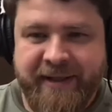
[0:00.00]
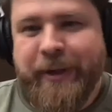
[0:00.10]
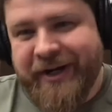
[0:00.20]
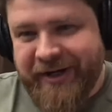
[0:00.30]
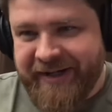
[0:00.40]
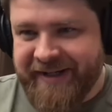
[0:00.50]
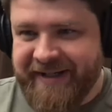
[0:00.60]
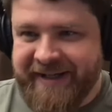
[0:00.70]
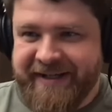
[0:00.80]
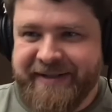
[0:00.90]
We are
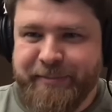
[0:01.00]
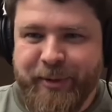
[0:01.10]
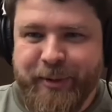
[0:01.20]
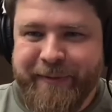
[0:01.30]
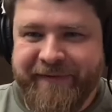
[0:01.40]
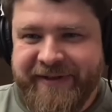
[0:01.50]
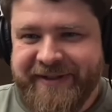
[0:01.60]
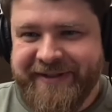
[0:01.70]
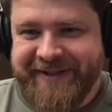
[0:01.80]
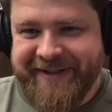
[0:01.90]
a small
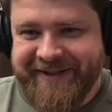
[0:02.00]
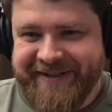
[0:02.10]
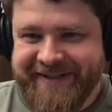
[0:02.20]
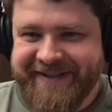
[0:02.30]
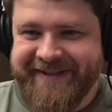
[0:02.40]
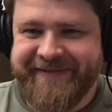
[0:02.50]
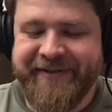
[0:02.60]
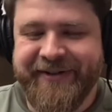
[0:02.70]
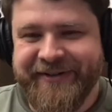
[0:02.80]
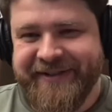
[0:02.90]
VC
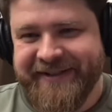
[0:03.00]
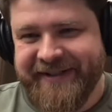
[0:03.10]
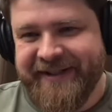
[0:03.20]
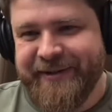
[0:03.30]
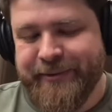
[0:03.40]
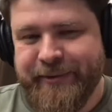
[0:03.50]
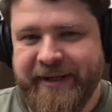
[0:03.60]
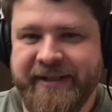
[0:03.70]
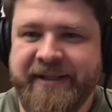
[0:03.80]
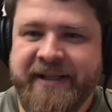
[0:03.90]
fund in
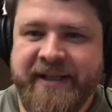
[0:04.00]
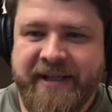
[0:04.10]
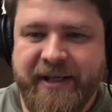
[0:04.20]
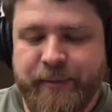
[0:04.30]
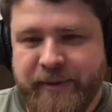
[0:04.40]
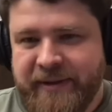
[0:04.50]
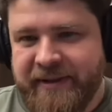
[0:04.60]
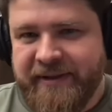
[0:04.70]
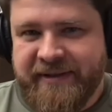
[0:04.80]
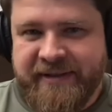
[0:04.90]
Ukraine, and
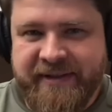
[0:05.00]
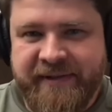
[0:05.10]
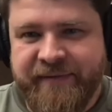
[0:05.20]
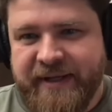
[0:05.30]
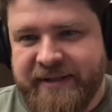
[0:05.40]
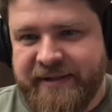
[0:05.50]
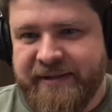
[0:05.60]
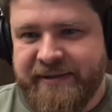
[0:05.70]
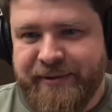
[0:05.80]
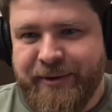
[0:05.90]
we invest
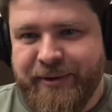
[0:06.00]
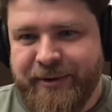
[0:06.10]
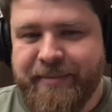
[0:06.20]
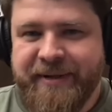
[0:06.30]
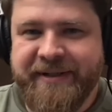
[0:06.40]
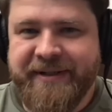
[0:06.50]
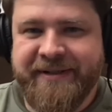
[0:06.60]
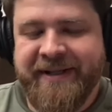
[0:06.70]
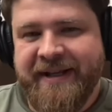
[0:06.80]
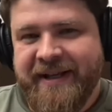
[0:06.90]
in local
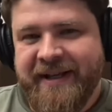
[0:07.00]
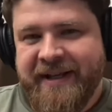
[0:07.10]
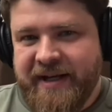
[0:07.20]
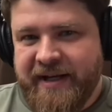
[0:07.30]
companies.